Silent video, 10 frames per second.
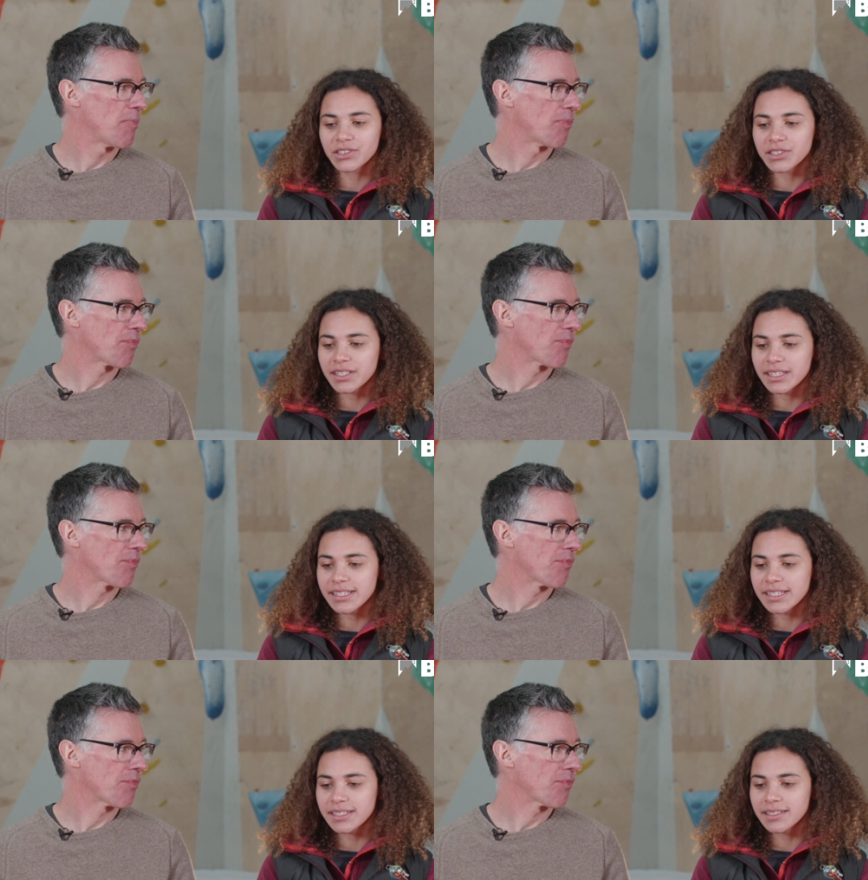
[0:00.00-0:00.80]
Speaker 1: -huh. Just
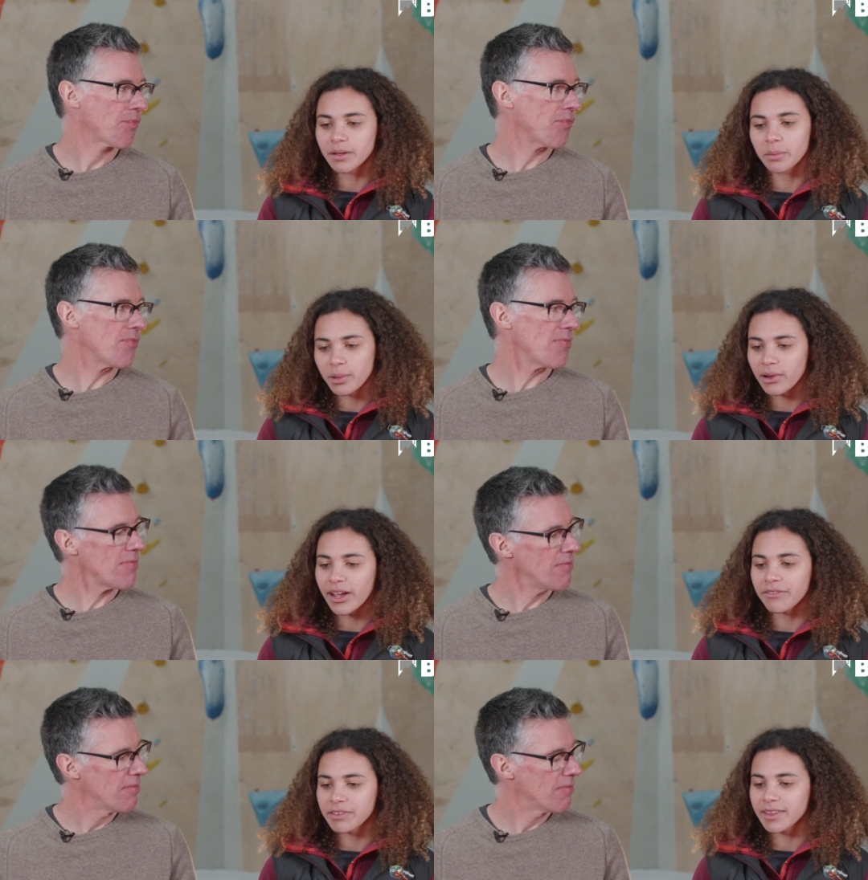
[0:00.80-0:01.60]
easy to
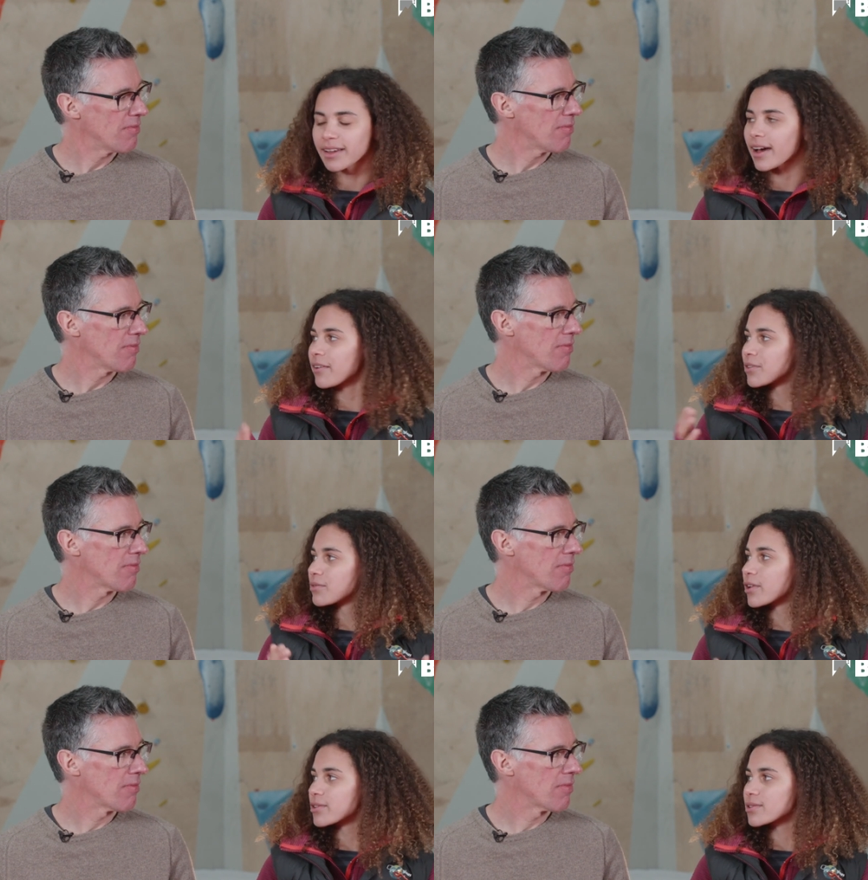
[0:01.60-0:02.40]
block everything
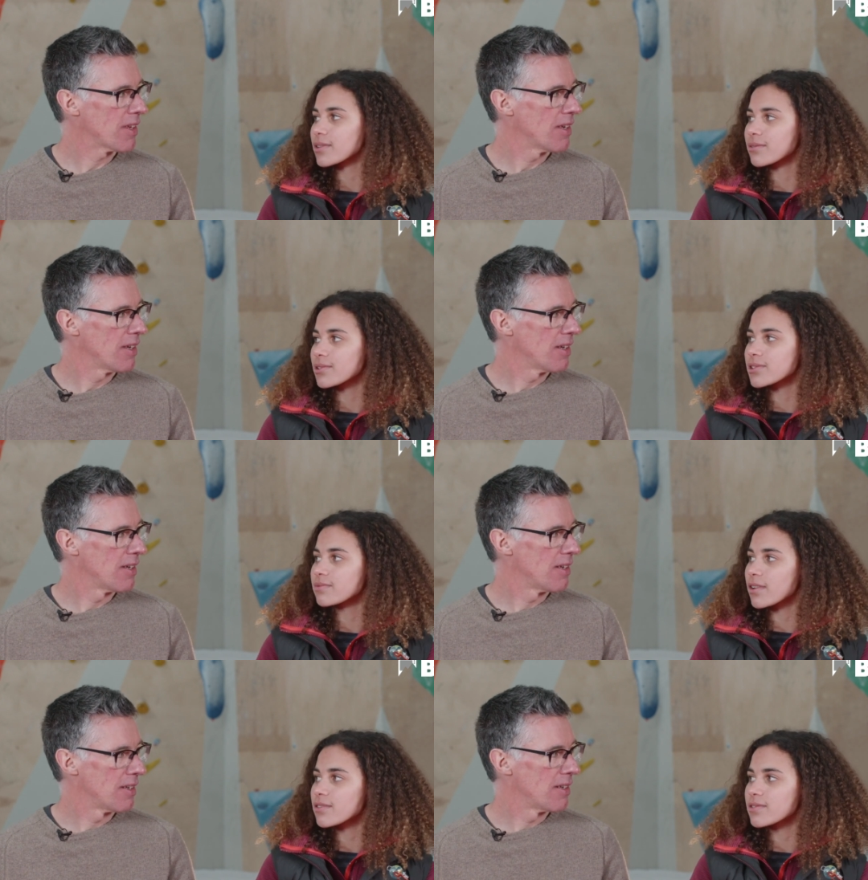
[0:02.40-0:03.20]
out and focus on
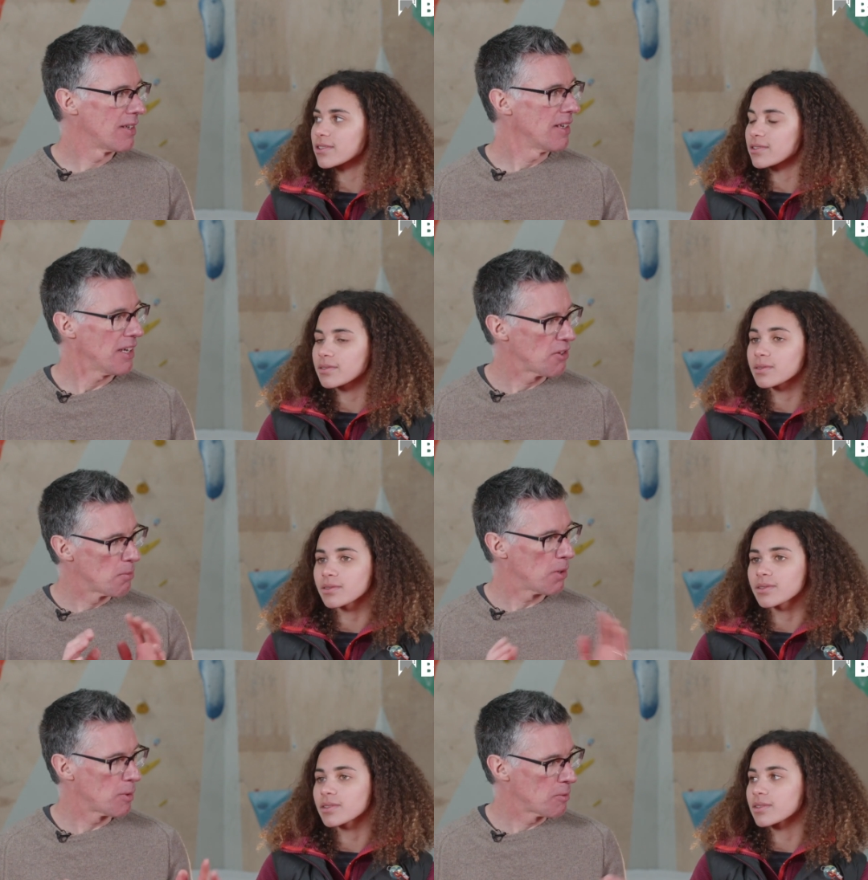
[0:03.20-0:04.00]
what's in front of you.
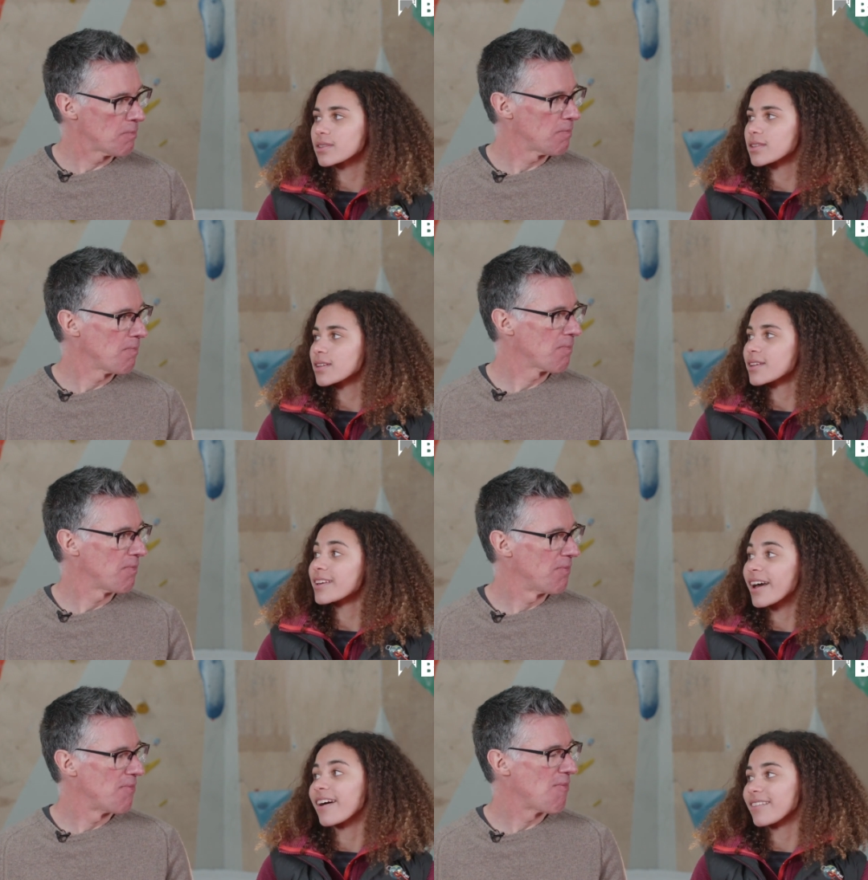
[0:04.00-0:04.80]
In your bubble.
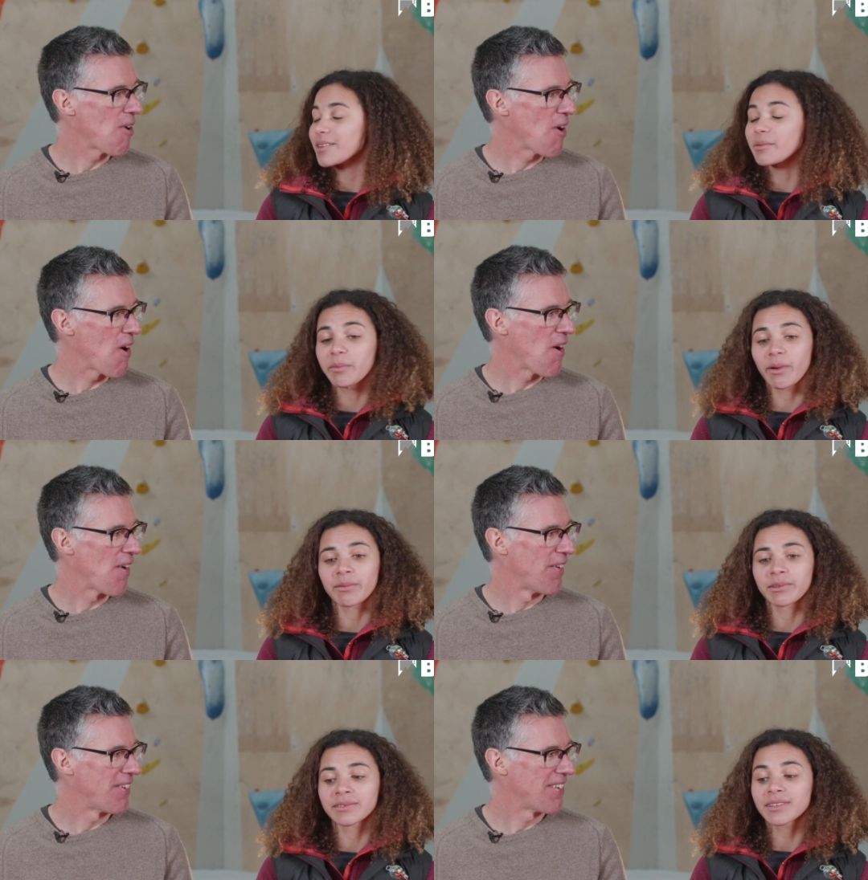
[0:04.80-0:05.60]
Yeah, uh -huh. in my uh-huh.
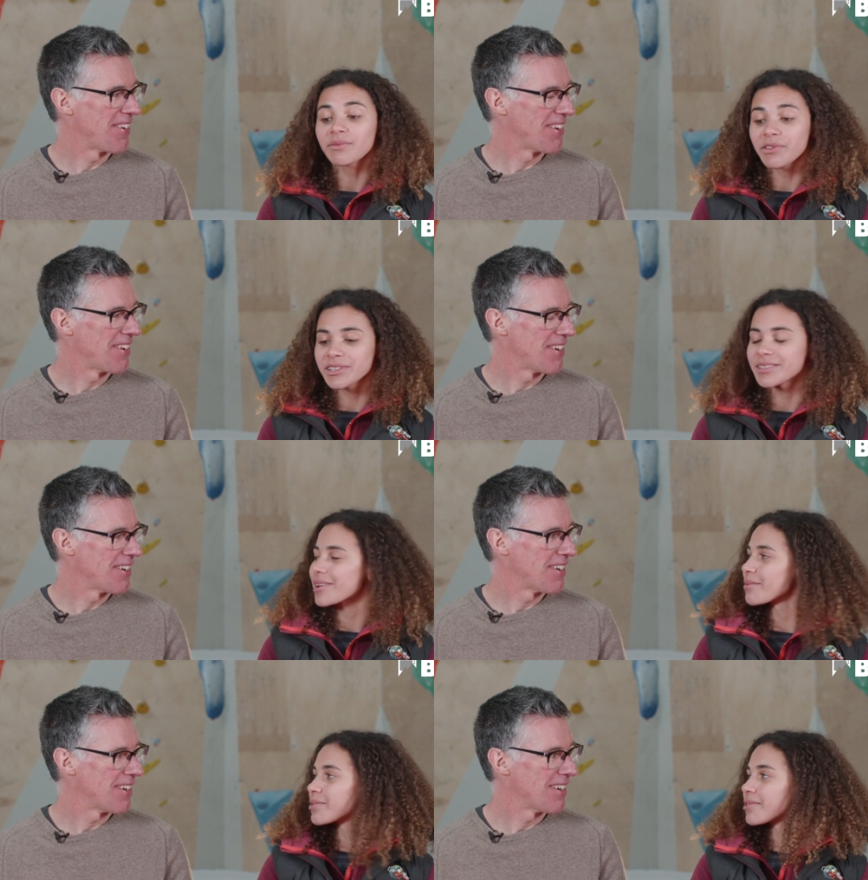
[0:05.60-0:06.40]
bubble. Some
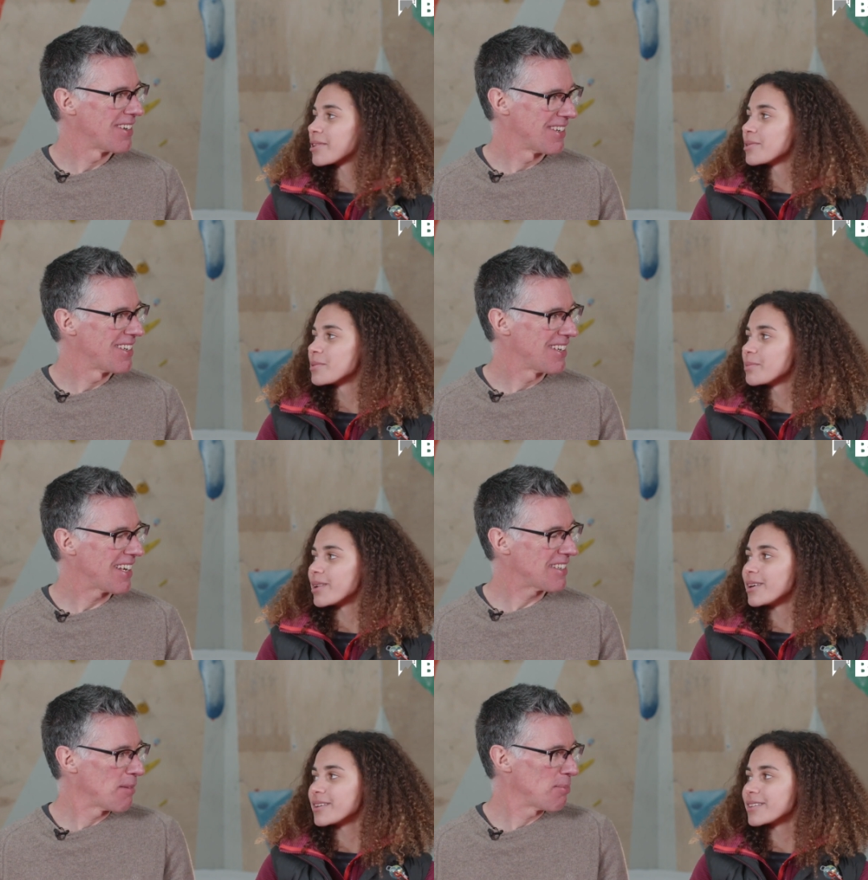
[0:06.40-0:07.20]
voices come through,
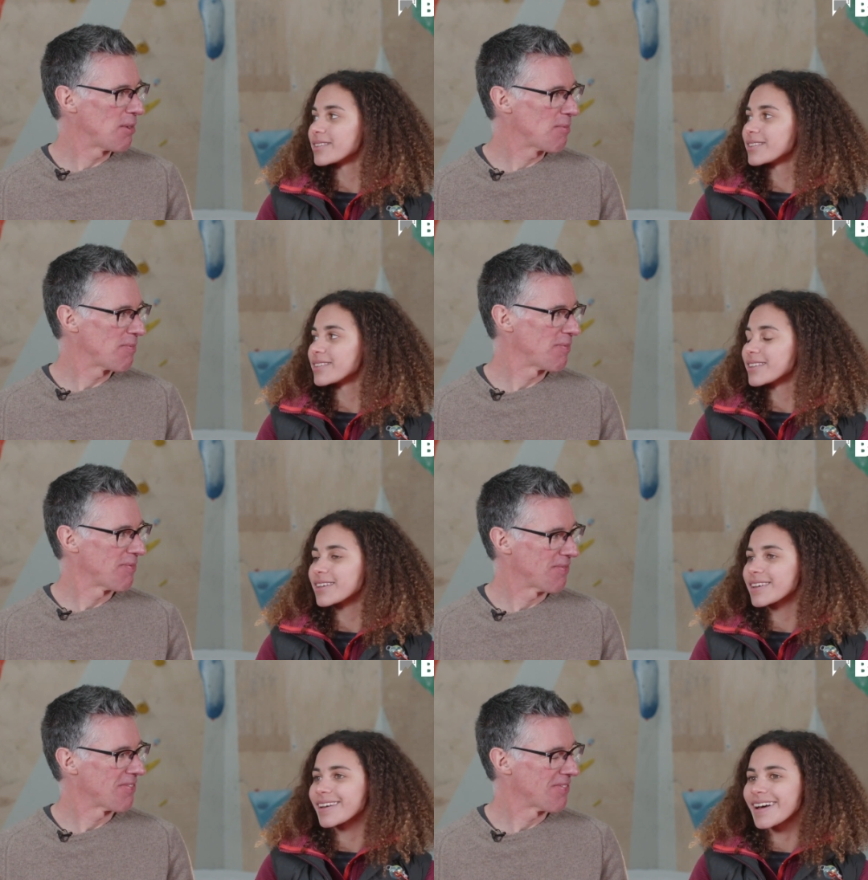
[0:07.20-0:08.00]
but. Example.
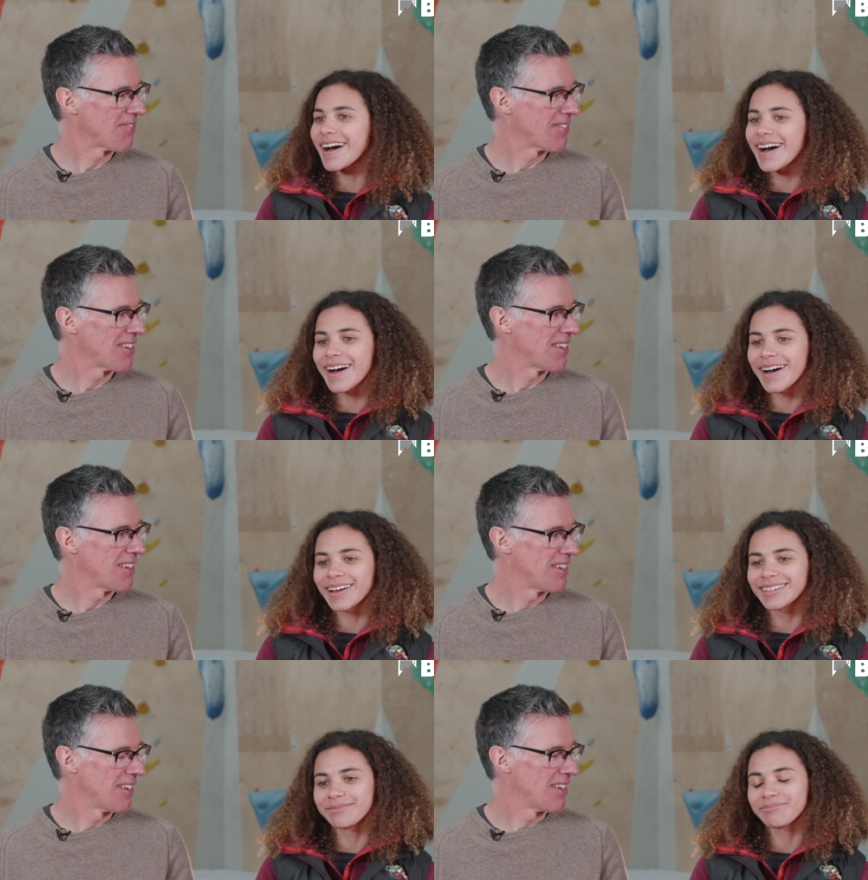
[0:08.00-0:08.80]

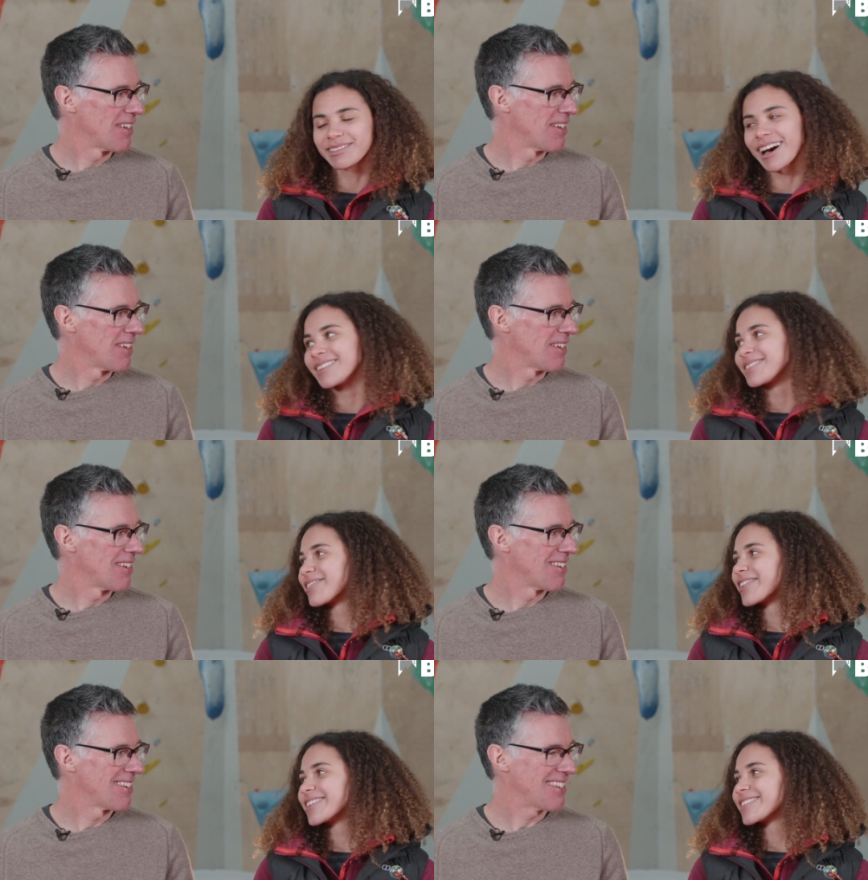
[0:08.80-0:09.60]
Uh,
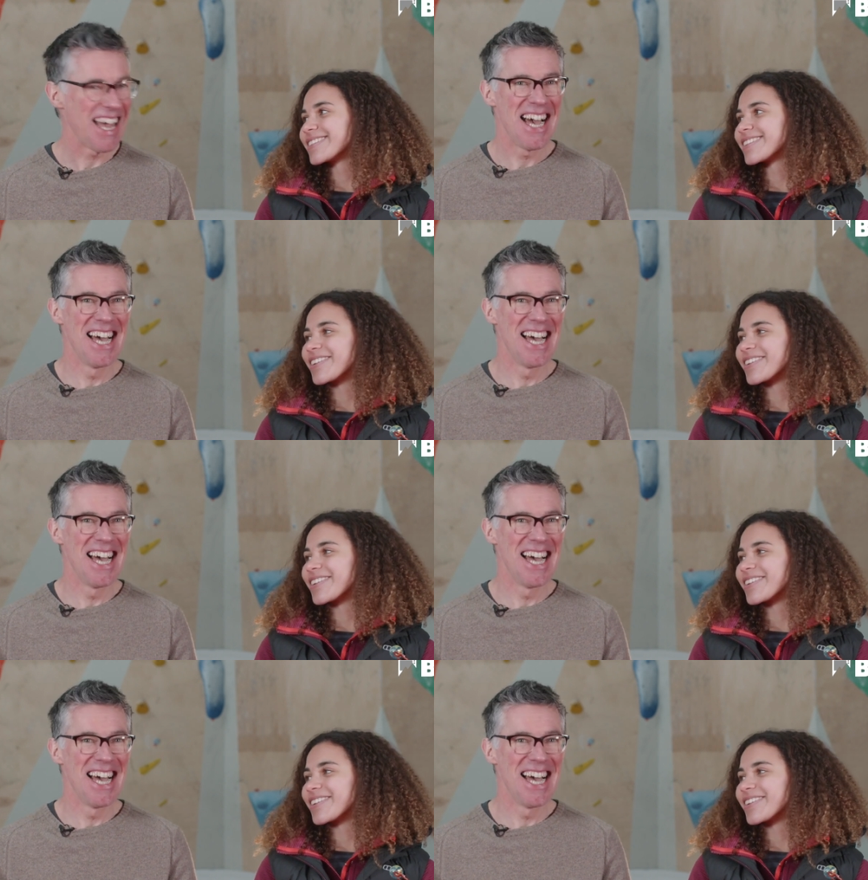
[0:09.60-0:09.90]
Dad's voice.